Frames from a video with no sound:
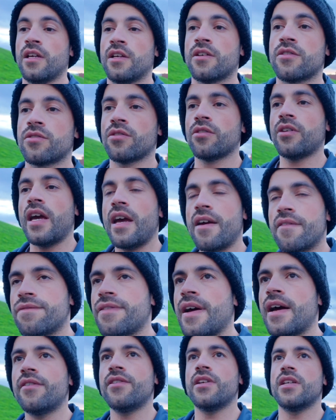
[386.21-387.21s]
So it
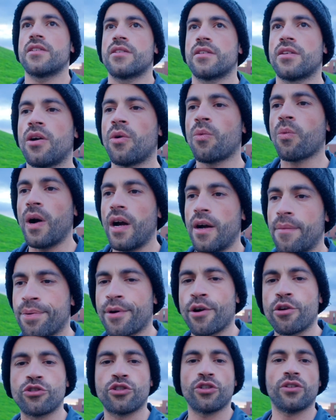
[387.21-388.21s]
varies what
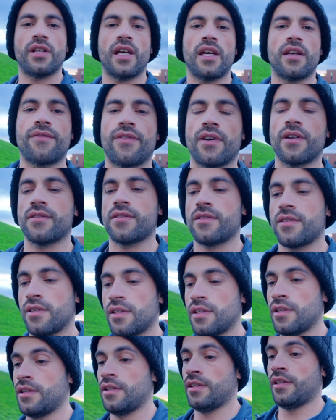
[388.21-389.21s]
approach you take, friends.
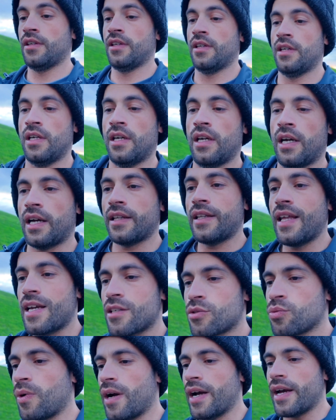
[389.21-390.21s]
And
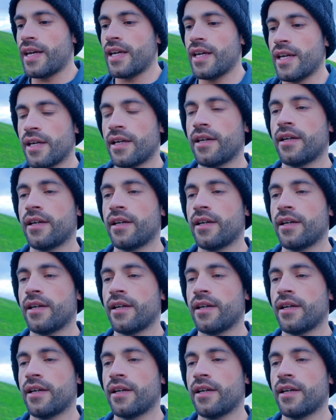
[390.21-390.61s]
that's why